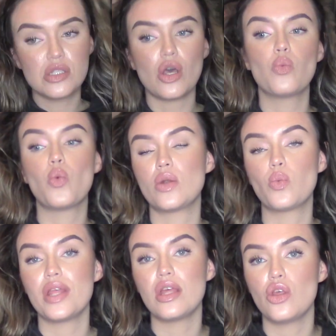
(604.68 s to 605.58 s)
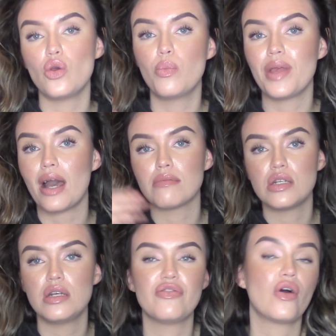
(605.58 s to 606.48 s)
So 1 week you will be
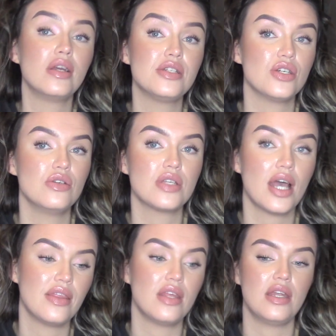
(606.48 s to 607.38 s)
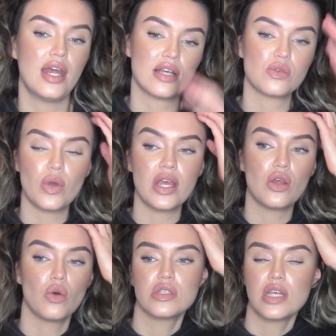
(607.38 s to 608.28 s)
absolutely fine to use it, and then the next
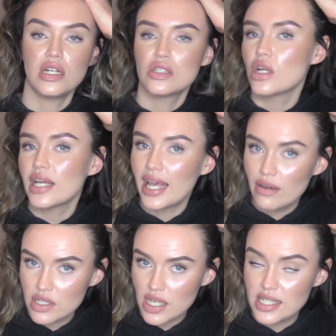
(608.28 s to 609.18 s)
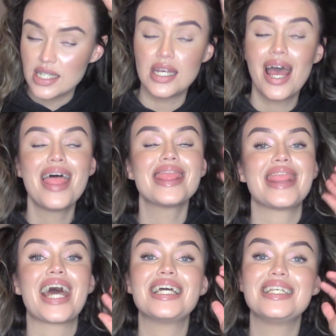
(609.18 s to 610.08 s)
week your skin is going to get irritated.
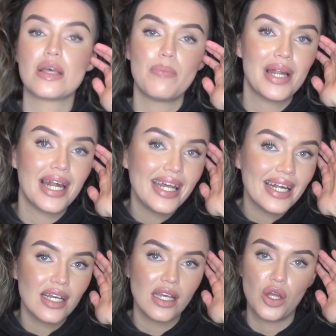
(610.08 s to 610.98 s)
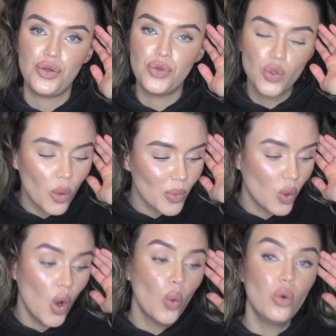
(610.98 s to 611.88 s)
That is completely
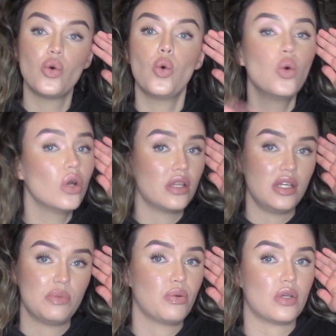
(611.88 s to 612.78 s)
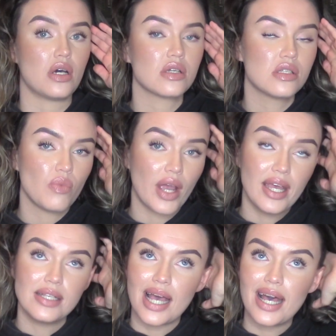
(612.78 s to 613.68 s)
normal with all of these products,
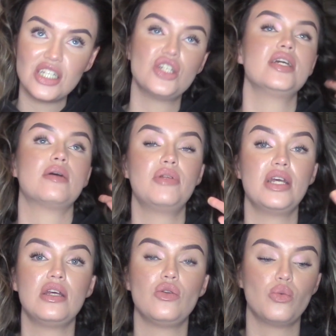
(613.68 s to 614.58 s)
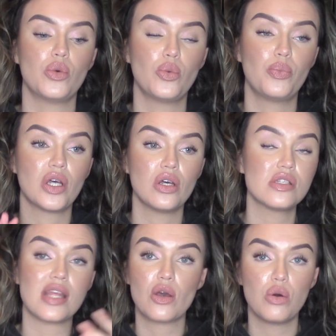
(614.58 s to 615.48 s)
right? It's actually completely normal
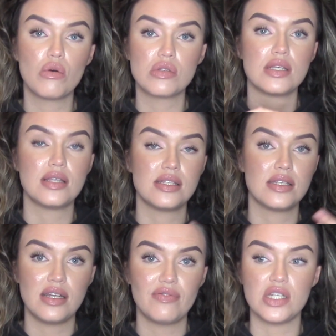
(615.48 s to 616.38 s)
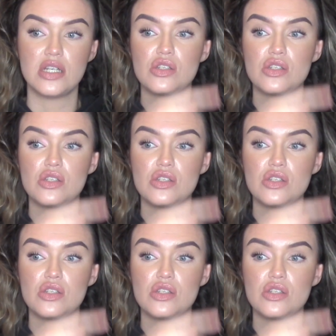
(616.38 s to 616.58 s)
because they cause sensitivity.